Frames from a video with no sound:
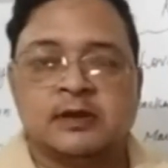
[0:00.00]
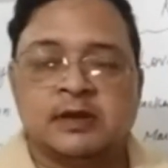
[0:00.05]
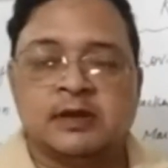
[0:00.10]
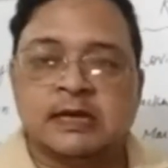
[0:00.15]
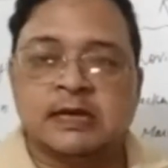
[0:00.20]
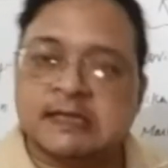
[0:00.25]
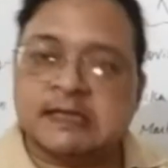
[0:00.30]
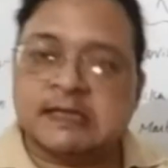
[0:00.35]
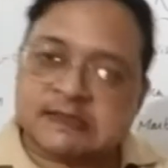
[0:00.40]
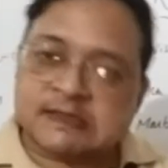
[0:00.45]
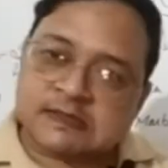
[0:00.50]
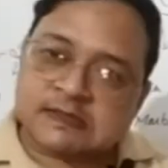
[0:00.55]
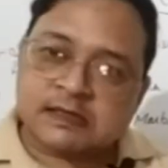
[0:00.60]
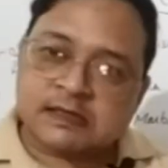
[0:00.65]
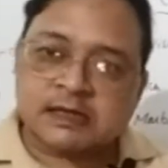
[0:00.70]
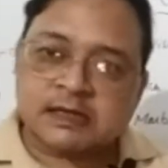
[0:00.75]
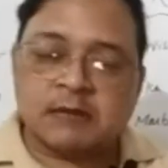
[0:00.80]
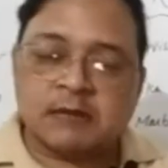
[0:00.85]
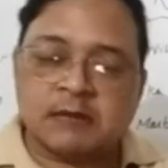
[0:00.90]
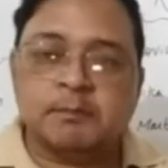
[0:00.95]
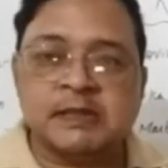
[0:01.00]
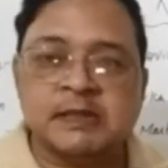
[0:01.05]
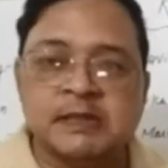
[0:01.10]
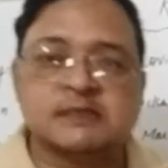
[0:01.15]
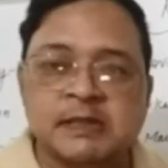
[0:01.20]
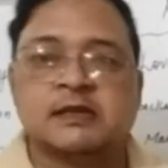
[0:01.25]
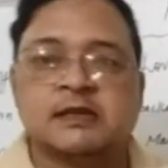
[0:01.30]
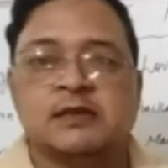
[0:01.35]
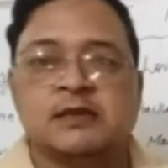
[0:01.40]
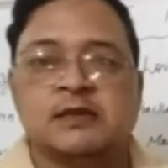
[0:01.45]
It is
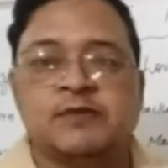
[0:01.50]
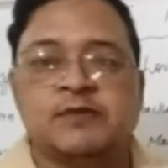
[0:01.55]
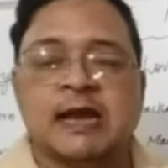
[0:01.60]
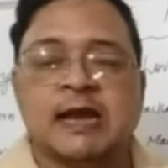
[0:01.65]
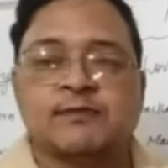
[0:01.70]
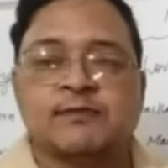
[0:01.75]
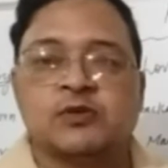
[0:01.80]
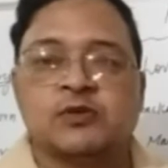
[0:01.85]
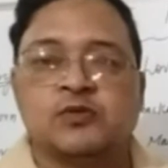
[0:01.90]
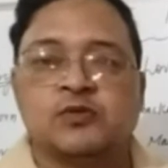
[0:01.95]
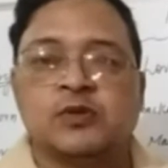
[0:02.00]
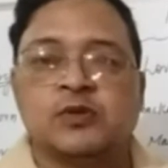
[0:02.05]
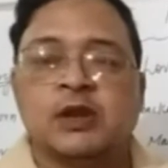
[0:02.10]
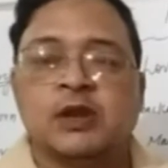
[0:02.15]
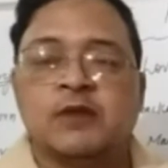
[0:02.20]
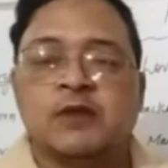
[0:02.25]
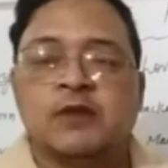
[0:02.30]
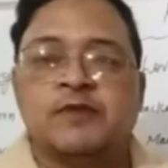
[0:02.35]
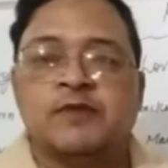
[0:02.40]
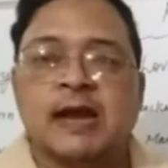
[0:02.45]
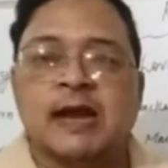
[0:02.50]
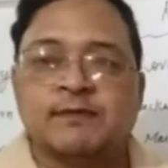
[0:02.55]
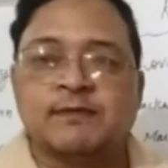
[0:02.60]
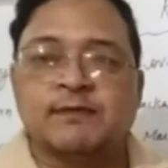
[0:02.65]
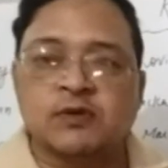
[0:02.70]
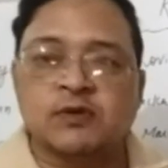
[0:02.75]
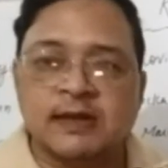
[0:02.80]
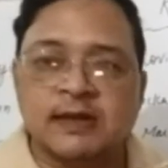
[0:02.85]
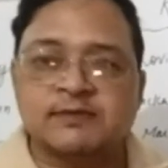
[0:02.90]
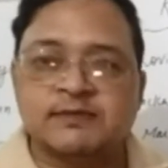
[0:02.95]
compulsory. We have to
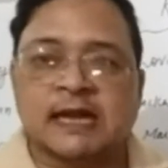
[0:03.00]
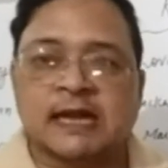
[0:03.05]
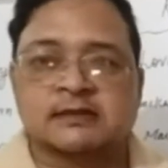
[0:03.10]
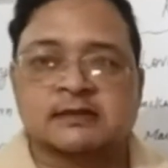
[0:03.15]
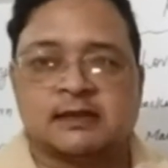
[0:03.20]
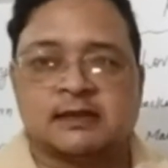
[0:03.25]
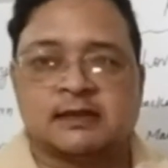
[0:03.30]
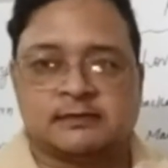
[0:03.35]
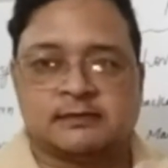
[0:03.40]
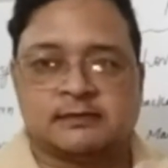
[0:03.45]
live that thing.